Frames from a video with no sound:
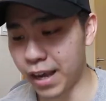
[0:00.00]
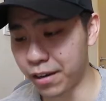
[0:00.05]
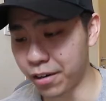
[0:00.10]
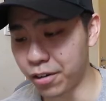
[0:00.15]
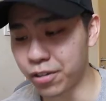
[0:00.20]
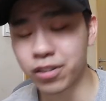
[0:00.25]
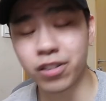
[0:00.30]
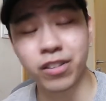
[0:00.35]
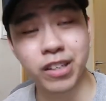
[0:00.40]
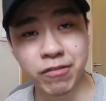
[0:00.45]
And
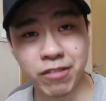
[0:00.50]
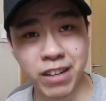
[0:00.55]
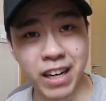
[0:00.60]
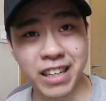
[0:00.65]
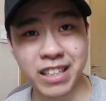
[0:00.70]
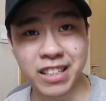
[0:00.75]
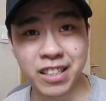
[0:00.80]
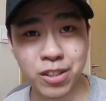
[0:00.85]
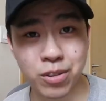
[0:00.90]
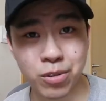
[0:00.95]
also in
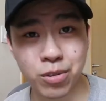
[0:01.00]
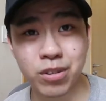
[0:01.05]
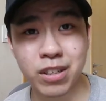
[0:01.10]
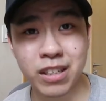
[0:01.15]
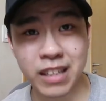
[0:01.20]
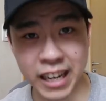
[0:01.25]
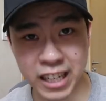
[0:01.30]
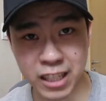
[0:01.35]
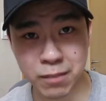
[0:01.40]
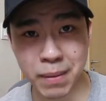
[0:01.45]
relation to
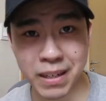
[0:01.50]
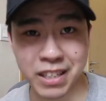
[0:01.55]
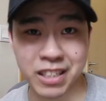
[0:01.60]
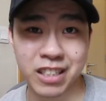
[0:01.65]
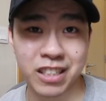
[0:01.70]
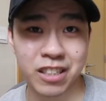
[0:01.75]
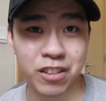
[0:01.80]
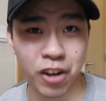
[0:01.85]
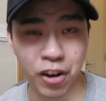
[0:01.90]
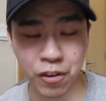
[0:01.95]
the
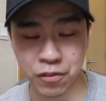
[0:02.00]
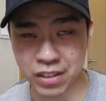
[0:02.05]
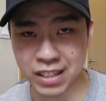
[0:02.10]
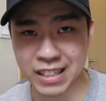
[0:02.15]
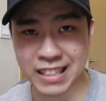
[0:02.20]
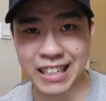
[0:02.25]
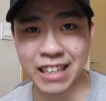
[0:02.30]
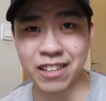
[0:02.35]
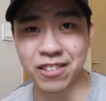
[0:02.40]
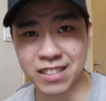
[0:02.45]
expansion of the
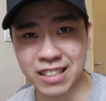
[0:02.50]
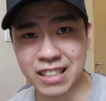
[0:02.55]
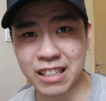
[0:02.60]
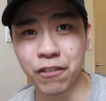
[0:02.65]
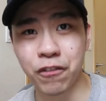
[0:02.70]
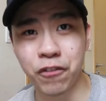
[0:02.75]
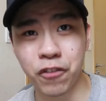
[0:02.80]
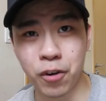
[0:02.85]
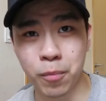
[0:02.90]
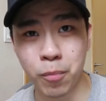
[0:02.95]

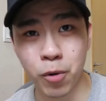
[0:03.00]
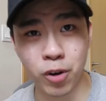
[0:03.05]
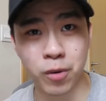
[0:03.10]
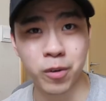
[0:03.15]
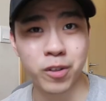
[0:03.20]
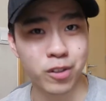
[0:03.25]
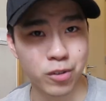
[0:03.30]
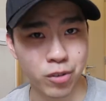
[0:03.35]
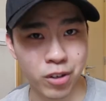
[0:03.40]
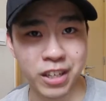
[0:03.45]
DLC for
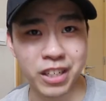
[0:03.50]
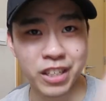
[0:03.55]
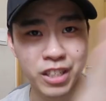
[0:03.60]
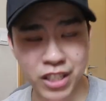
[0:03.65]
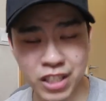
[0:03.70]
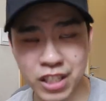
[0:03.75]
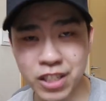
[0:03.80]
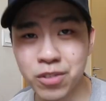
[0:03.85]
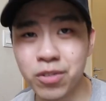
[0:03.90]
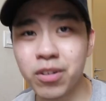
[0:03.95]
Pokemon Sword and
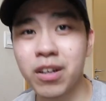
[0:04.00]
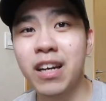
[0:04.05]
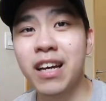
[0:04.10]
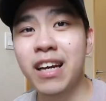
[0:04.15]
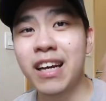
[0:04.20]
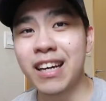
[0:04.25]
Shield,